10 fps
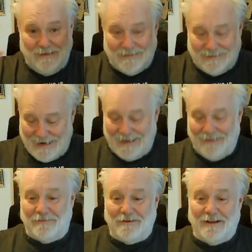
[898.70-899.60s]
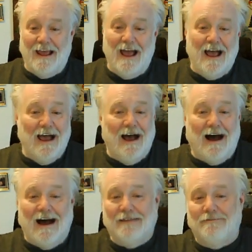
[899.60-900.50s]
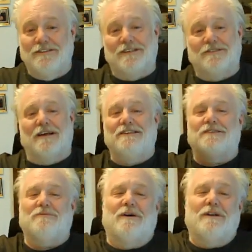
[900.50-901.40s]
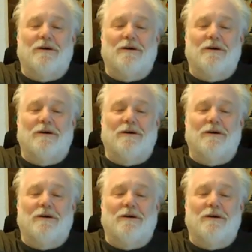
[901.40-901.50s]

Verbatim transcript: saying it from time. I would just I just want to